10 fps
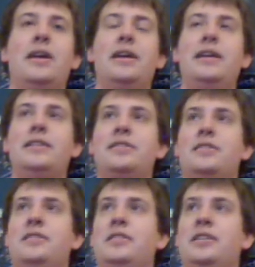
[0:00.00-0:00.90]
It's
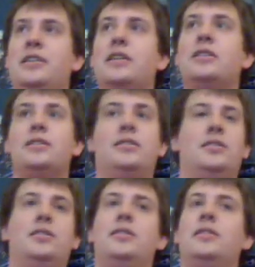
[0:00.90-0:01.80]
guilt
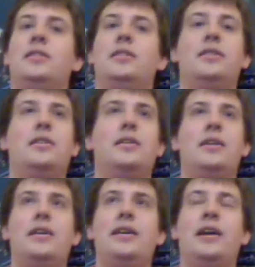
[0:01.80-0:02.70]

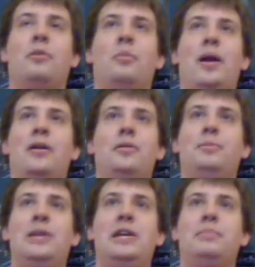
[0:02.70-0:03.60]
around
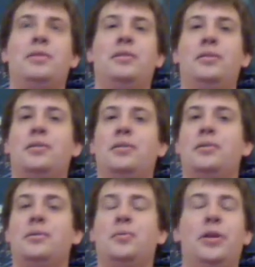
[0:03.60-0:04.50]
people,
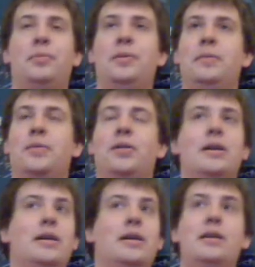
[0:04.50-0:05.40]
with people,
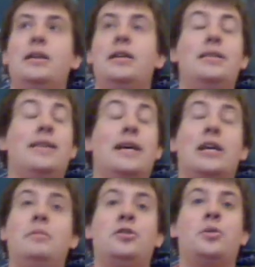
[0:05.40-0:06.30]
that
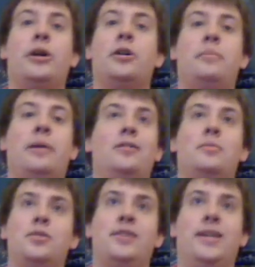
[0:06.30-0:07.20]
can be triggered by
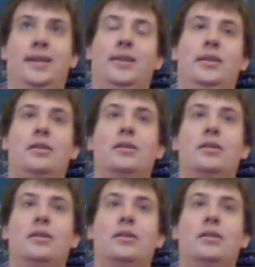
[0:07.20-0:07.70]
almost anything.